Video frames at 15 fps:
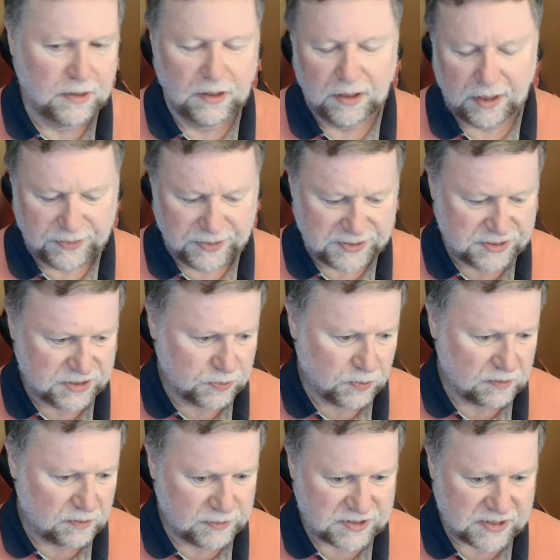And this is when
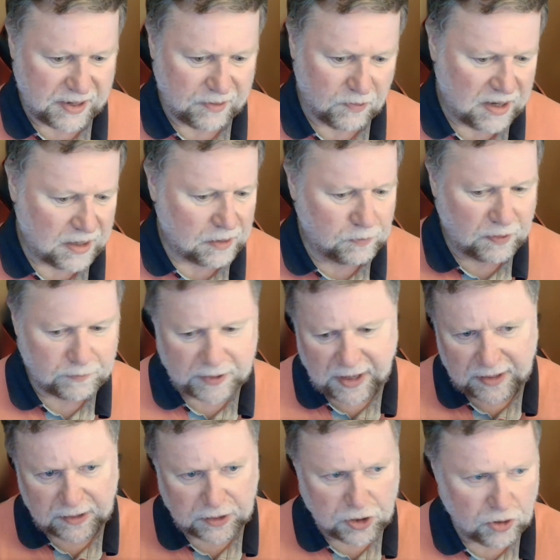we say, well, when we add a
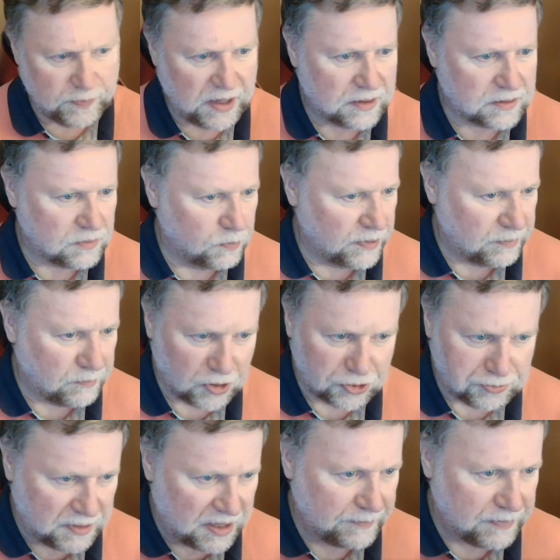qubit, we
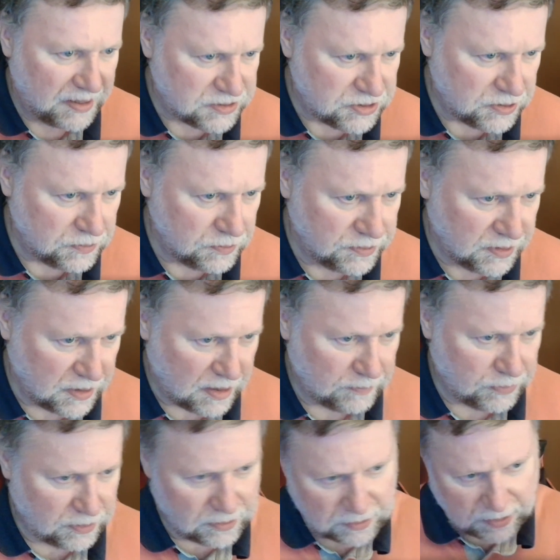multiply by 2 the
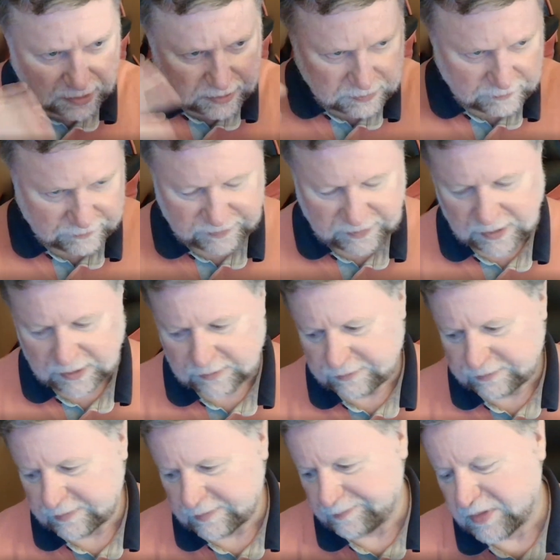number of
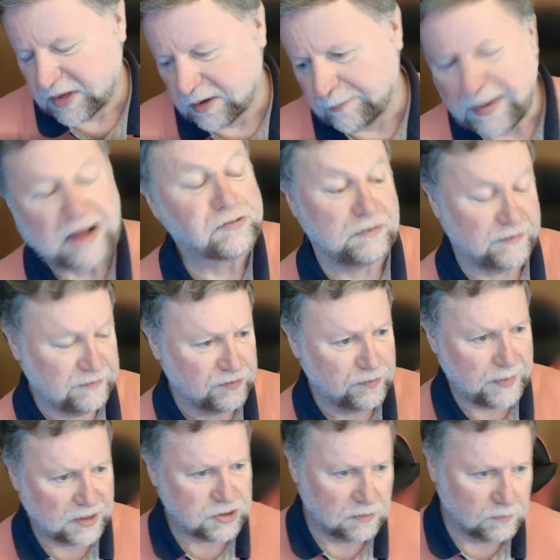the amount of
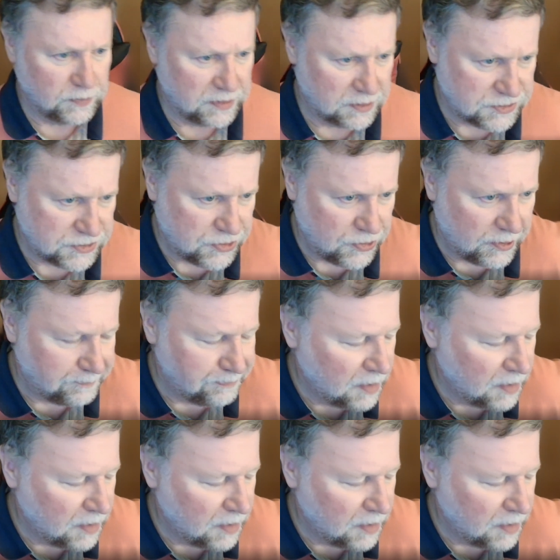information we can store.